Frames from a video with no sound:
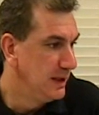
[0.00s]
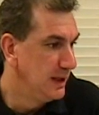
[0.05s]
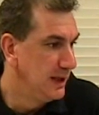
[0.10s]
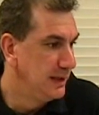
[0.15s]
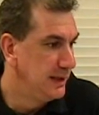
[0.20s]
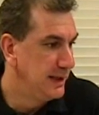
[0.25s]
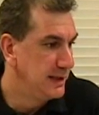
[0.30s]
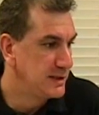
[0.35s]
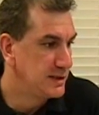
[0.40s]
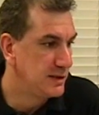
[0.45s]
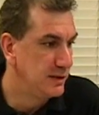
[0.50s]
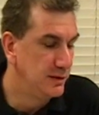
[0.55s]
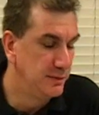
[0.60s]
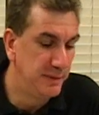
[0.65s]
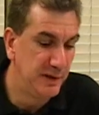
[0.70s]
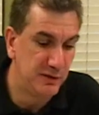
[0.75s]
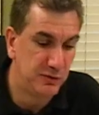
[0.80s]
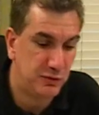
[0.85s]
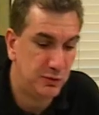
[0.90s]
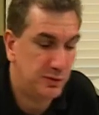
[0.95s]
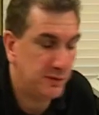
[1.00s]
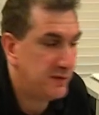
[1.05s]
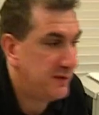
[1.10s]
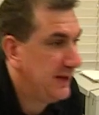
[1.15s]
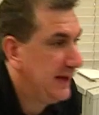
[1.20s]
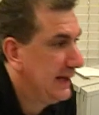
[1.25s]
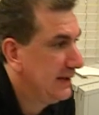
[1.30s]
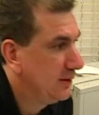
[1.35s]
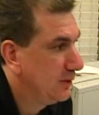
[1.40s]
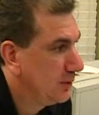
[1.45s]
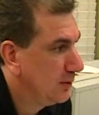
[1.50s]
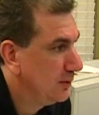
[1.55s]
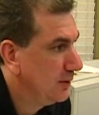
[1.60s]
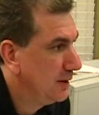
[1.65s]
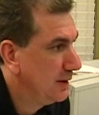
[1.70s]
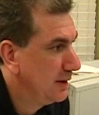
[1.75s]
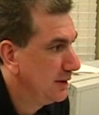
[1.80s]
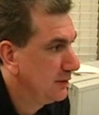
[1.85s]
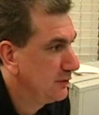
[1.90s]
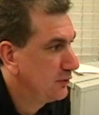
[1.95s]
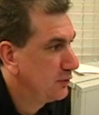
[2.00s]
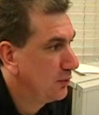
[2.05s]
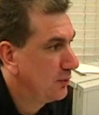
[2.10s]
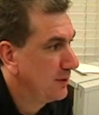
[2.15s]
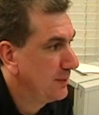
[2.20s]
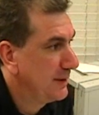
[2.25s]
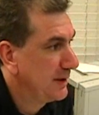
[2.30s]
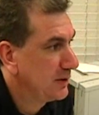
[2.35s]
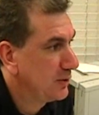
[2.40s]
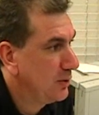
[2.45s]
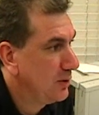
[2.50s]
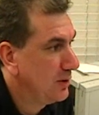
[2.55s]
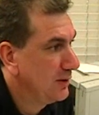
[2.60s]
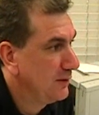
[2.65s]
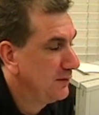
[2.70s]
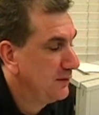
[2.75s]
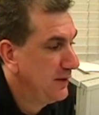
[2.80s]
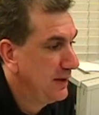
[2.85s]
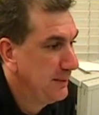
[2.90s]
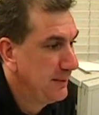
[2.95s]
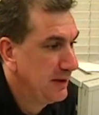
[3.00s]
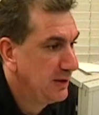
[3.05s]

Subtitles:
And that's going to about do it for that little story about the Hall of Fame.